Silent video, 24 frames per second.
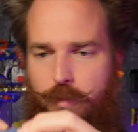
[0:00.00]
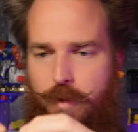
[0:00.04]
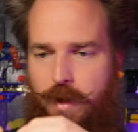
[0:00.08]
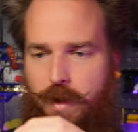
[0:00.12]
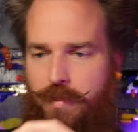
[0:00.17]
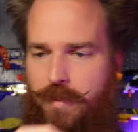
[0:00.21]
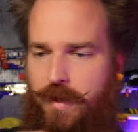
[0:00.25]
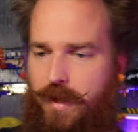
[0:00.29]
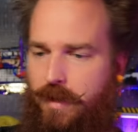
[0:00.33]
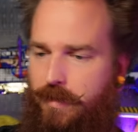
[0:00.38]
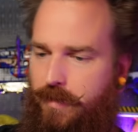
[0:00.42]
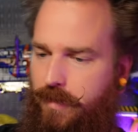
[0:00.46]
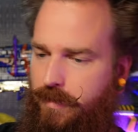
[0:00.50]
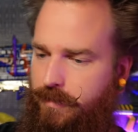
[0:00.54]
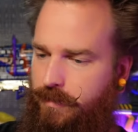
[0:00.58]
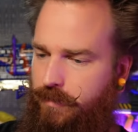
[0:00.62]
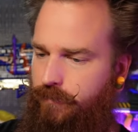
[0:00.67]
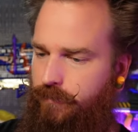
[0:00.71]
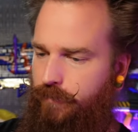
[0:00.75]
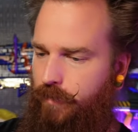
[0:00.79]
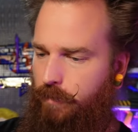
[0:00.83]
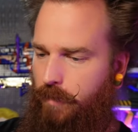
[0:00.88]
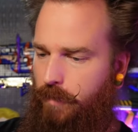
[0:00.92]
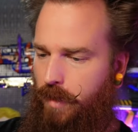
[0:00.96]
I think this is
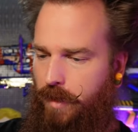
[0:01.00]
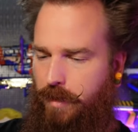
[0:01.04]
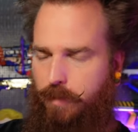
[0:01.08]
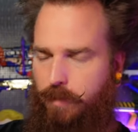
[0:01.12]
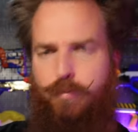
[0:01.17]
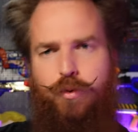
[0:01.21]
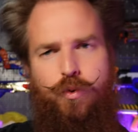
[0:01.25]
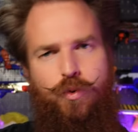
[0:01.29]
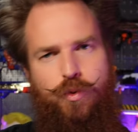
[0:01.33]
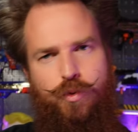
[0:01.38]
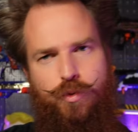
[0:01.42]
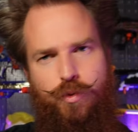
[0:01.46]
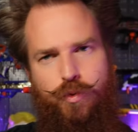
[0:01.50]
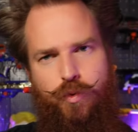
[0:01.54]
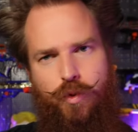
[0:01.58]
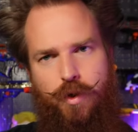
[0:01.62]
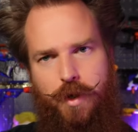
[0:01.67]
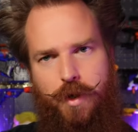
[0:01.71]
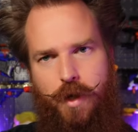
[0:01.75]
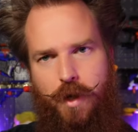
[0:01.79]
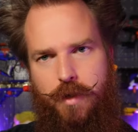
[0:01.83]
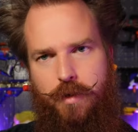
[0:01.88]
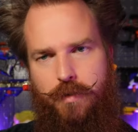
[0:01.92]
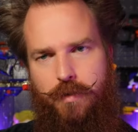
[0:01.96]
from like a pool
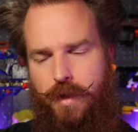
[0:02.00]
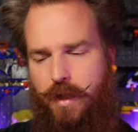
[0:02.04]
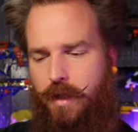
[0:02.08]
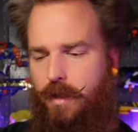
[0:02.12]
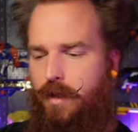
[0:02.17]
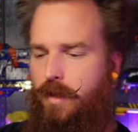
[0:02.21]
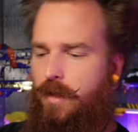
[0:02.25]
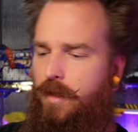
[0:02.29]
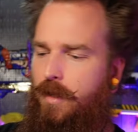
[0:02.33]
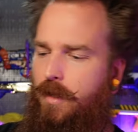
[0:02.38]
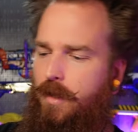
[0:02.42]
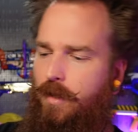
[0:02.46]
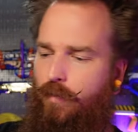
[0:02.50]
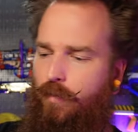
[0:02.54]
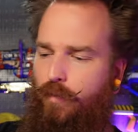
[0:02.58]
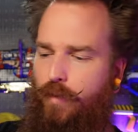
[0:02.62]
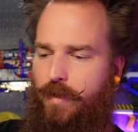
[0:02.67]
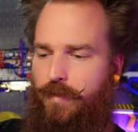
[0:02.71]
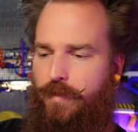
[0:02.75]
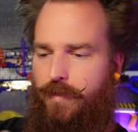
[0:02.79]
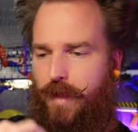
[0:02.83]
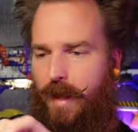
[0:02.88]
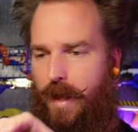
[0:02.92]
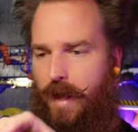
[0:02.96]
noodle kind of thing,
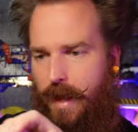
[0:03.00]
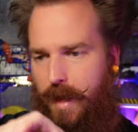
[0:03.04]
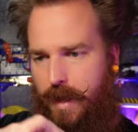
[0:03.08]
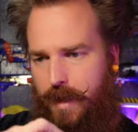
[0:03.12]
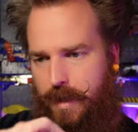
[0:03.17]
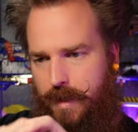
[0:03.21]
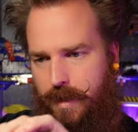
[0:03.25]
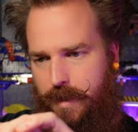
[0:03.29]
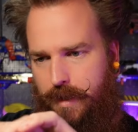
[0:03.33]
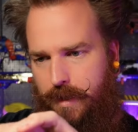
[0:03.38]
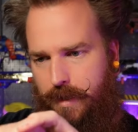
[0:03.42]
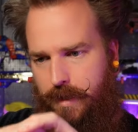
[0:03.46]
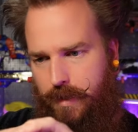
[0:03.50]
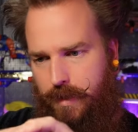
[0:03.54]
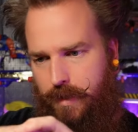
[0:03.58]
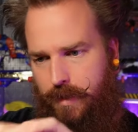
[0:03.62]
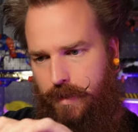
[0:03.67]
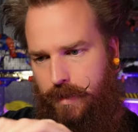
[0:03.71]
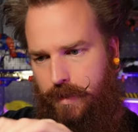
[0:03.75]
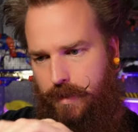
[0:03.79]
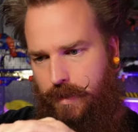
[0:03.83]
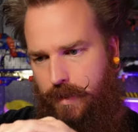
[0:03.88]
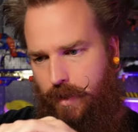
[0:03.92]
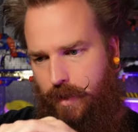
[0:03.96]
with a,
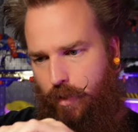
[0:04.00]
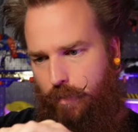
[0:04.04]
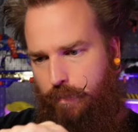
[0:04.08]
you know,